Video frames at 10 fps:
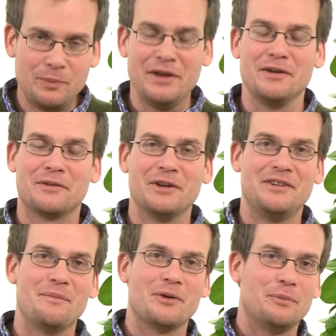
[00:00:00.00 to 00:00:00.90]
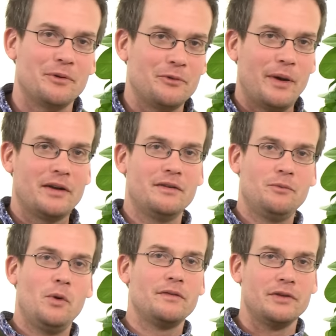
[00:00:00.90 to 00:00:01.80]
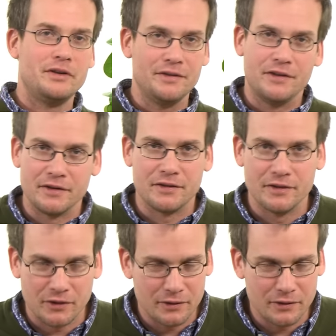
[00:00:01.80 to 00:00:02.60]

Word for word: Speaking of contemporary perspective, one of Odysseus's